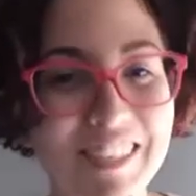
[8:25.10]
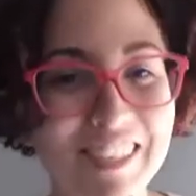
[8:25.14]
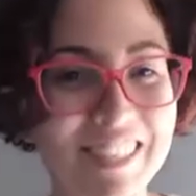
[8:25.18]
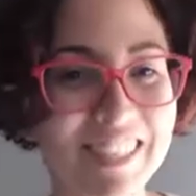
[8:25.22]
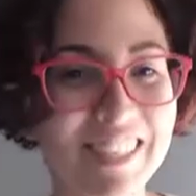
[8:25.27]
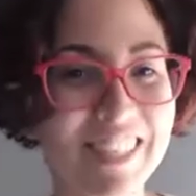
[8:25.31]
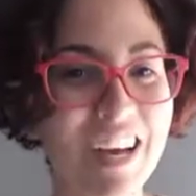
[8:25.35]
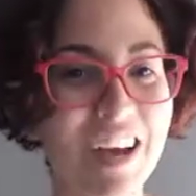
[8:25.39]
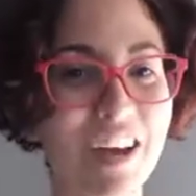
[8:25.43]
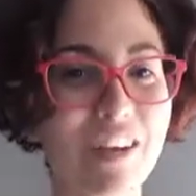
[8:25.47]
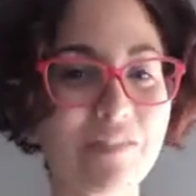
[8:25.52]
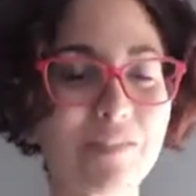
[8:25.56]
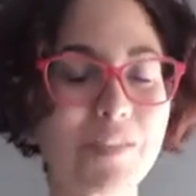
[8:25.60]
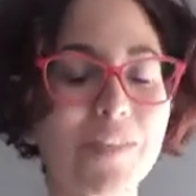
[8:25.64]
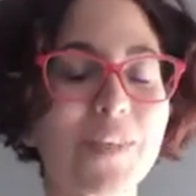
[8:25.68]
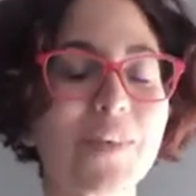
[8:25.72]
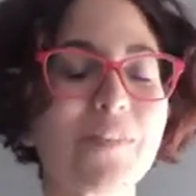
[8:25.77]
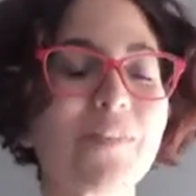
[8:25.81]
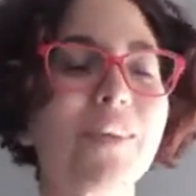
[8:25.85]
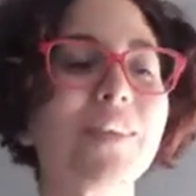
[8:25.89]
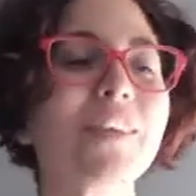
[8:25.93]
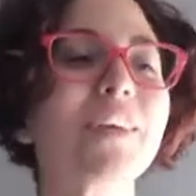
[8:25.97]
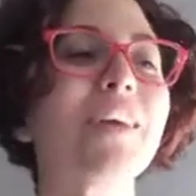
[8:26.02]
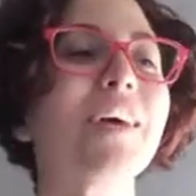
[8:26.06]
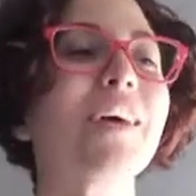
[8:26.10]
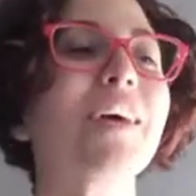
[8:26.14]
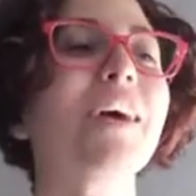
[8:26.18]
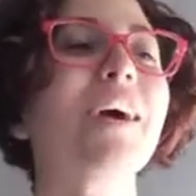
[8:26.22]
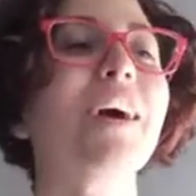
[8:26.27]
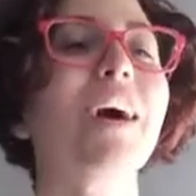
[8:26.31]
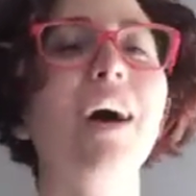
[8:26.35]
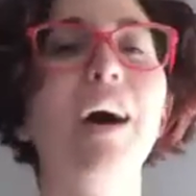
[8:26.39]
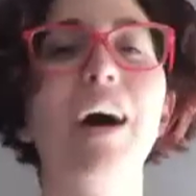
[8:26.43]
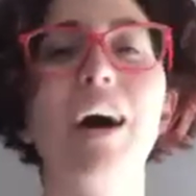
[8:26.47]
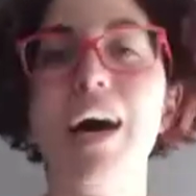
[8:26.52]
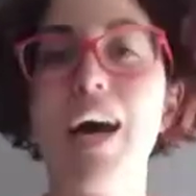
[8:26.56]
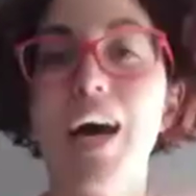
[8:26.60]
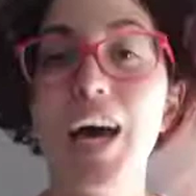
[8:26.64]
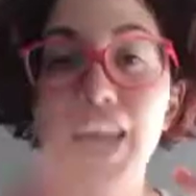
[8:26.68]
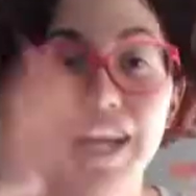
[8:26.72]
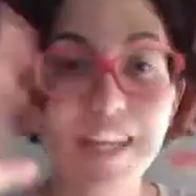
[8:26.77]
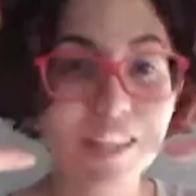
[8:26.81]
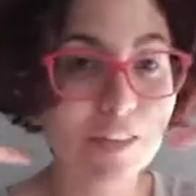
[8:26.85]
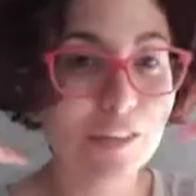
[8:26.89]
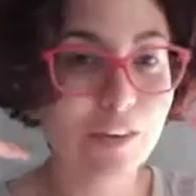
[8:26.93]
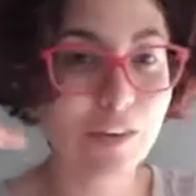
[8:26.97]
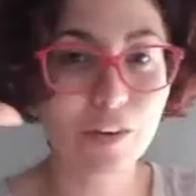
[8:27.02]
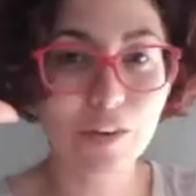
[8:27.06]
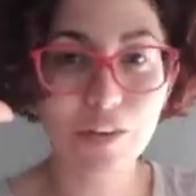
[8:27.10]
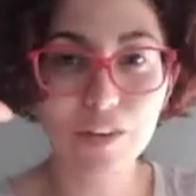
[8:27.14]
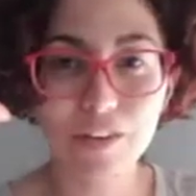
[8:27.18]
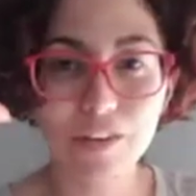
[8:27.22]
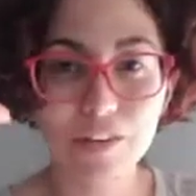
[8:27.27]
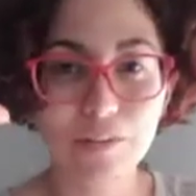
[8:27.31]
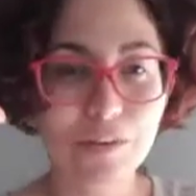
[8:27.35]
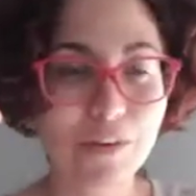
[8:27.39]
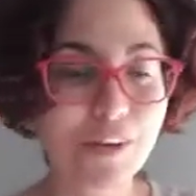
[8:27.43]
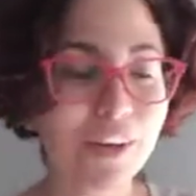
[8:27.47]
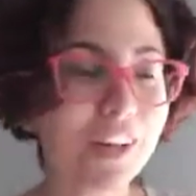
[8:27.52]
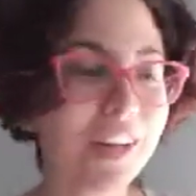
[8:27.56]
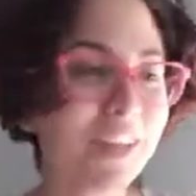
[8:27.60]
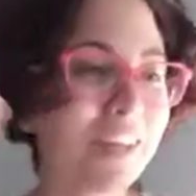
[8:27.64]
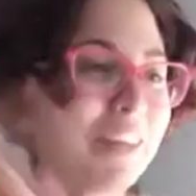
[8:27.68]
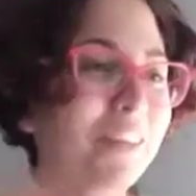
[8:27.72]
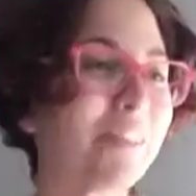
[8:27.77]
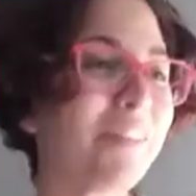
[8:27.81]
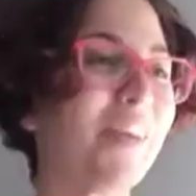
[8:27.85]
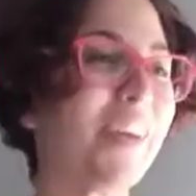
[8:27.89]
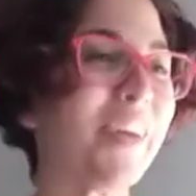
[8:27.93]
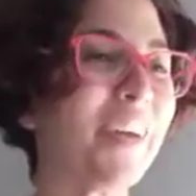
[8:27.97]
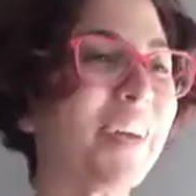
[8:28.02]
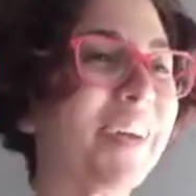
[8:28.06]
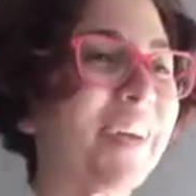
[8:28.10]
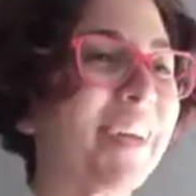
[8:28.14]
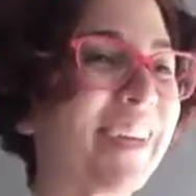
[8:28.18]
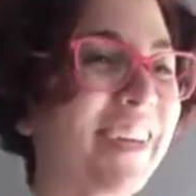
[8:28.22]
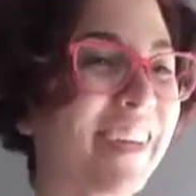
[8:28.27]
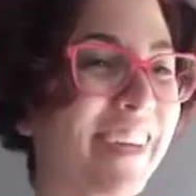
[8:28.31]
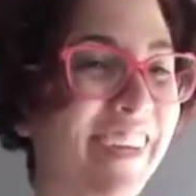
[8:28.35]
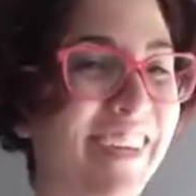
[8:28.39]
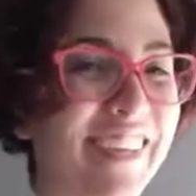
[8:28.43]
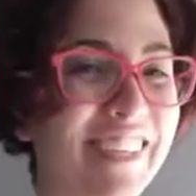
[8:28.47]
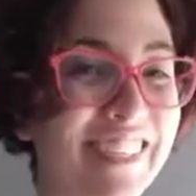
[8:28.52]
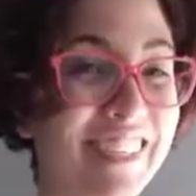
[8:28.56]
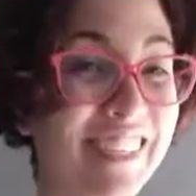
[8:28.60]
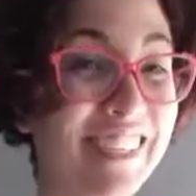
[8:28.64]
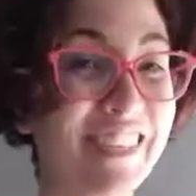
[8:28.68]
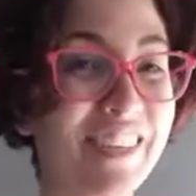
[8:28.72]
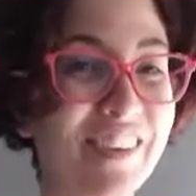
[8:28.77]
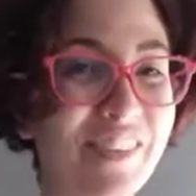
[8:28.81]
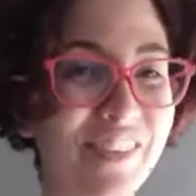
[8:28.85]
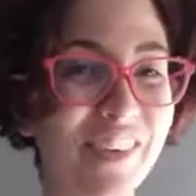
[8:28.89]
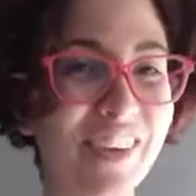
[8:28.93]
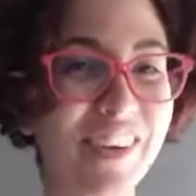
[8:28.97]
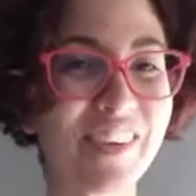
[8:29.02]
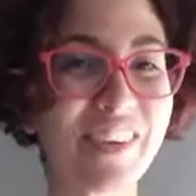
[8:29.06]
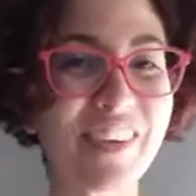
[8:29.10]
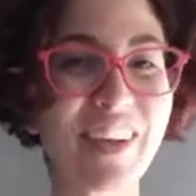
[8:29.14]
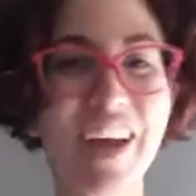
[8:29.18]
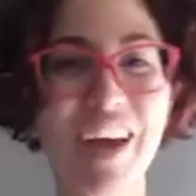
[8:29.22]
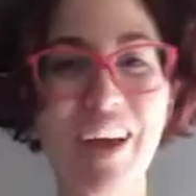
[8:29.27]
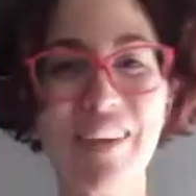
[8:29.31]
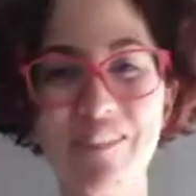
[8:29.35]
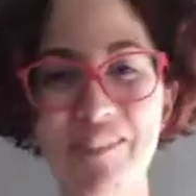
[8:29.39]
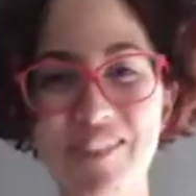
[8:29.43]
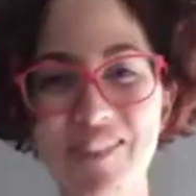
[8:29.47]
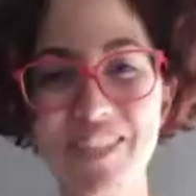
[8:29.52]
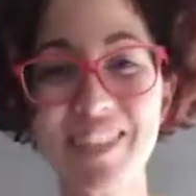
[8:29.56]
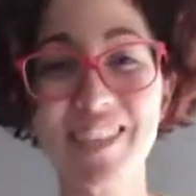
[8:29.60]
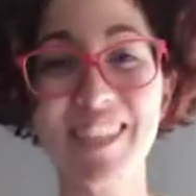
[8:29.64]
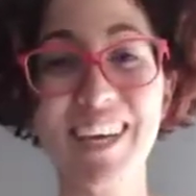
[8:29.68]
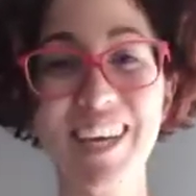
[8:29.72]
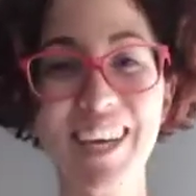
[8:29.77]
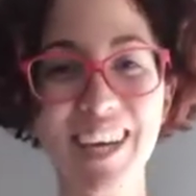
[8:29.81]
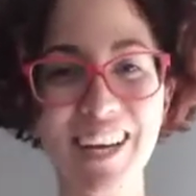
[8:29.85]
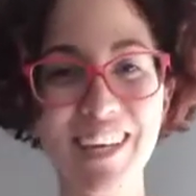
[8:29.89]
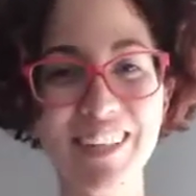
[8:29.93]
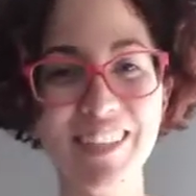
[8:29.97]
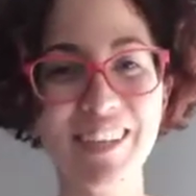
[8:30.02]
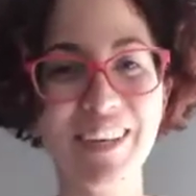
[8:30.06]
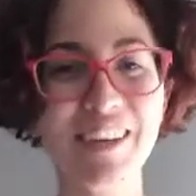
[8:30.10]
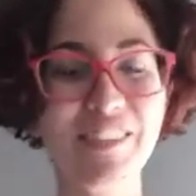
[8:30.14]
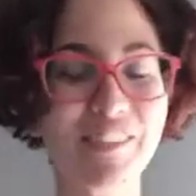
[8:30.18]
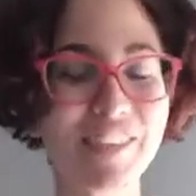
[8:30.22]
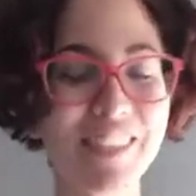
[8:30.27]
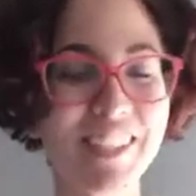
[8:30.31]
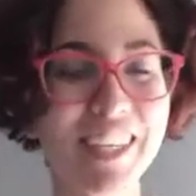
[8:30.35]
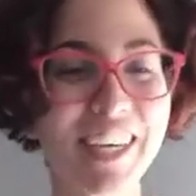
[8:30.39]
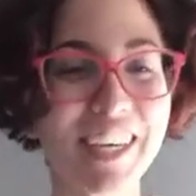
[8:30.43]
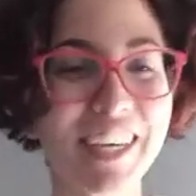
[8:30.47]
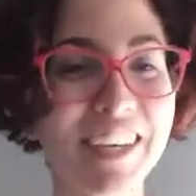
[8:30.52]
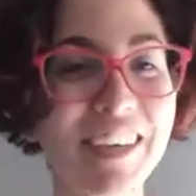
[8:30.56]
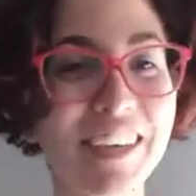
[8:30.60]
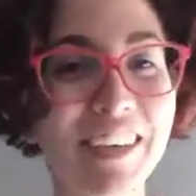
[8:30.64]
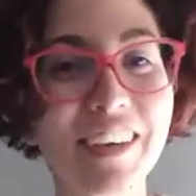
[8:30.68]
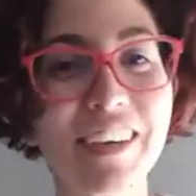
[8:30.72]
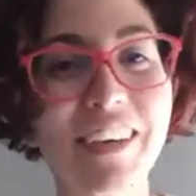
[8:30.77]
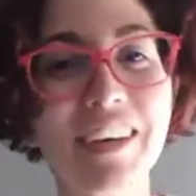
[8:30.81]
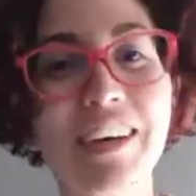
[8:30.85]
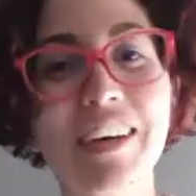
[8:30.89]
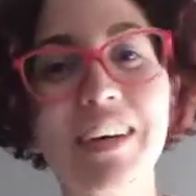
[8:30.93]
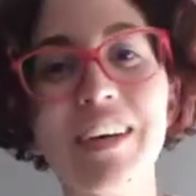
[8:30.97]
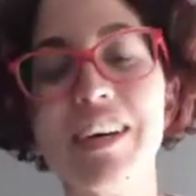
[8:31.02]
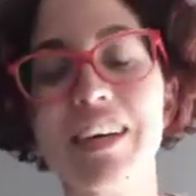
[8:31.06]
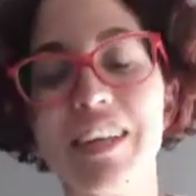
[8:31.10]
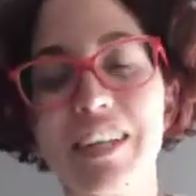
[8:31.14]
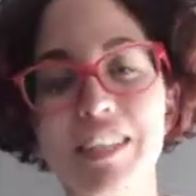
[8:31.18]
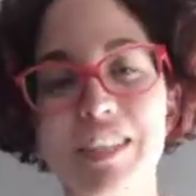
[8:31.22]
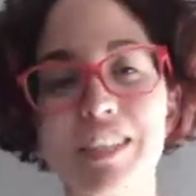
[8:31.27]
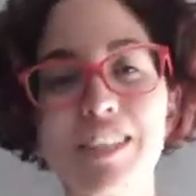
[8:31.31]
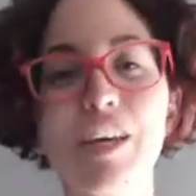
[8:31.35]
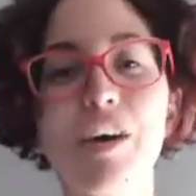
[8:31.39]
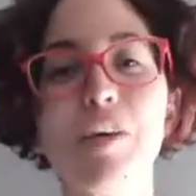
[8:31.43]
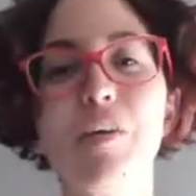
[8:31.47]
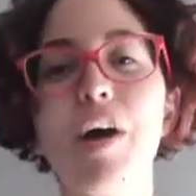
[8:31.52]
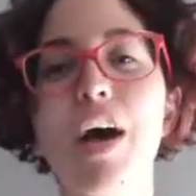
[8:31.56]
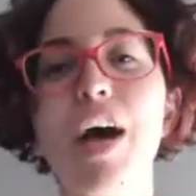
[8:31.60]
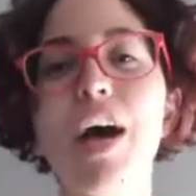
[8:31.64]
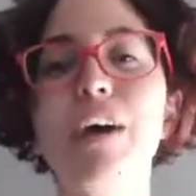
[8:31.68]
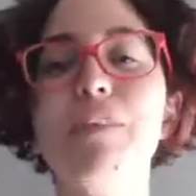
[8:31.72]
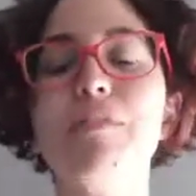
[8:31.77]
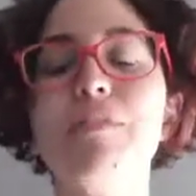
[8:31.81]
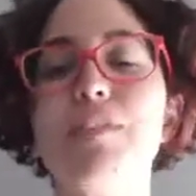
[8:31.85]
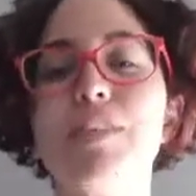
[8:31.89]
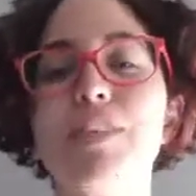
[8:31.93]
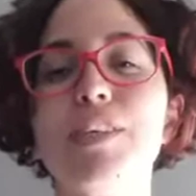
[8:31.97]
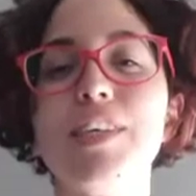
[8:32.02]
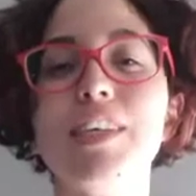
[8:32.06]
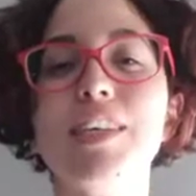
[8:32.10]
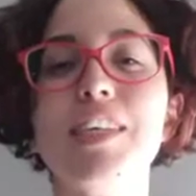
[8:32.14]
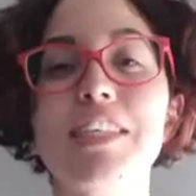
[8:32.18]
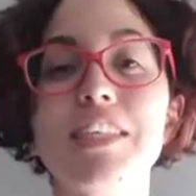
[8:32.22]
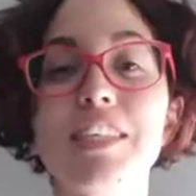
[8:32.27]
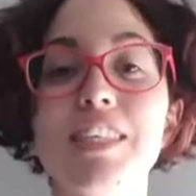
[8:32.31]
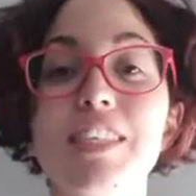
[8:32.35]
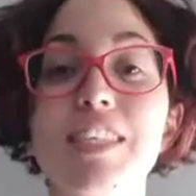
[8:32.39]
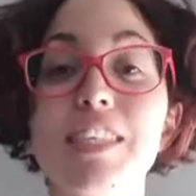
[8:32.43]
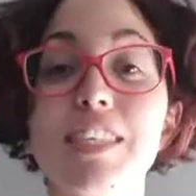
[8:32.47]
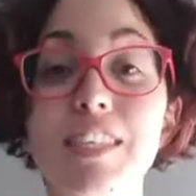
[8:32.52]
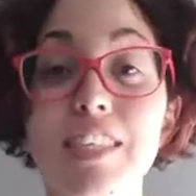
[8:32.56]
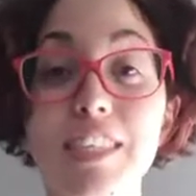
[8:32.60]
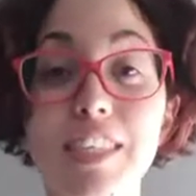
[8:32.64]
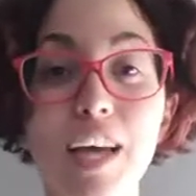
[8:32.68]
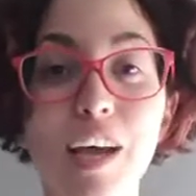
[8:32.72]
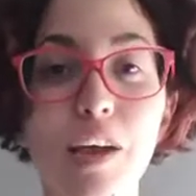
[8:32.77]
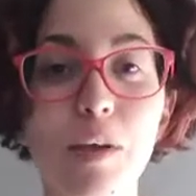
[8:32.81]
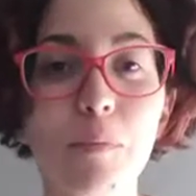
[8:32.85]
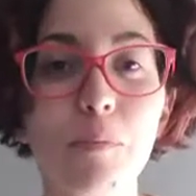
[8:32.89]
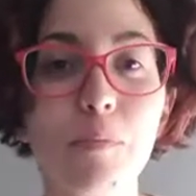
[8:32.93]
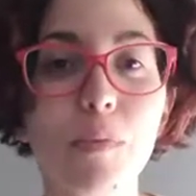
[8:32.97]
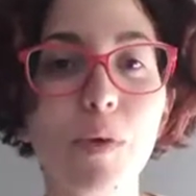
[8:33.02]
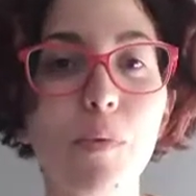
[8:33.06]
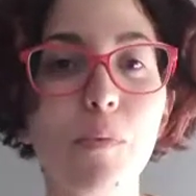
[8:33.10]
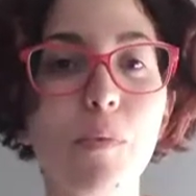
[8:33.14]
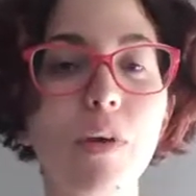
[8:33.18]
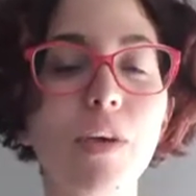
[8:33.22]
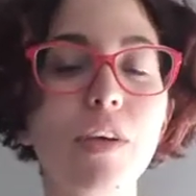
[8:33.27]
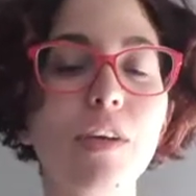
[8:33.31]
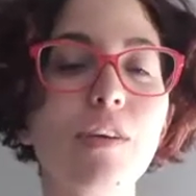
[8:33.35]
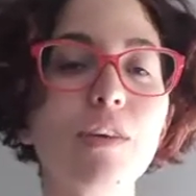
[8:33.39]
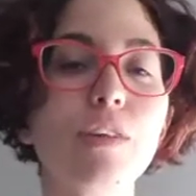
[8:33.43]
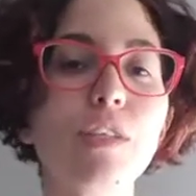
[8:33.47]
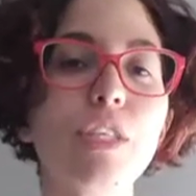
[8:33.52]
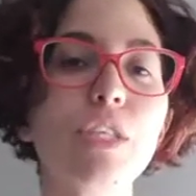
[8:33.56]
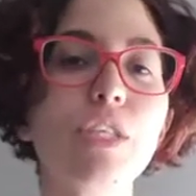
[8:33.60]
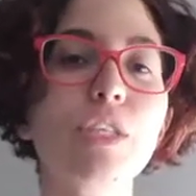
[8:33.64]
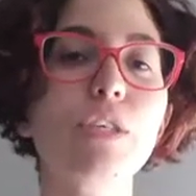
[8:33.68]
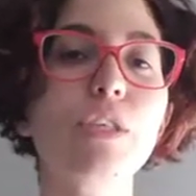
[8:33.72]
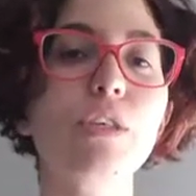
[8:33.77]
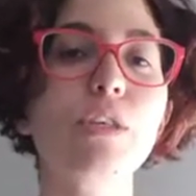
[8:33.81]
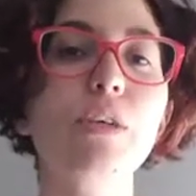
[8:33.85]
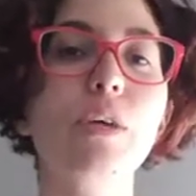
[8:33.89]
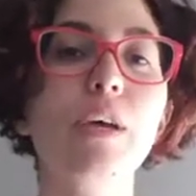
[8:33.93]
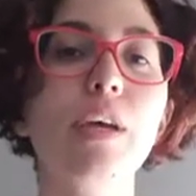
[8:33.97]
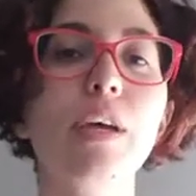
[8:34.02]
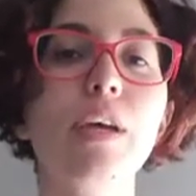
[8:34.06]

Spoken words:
time, sorry. I don't know the day where I live. It's difficult. I have to see the calendar every day. So after Easter time, we're going to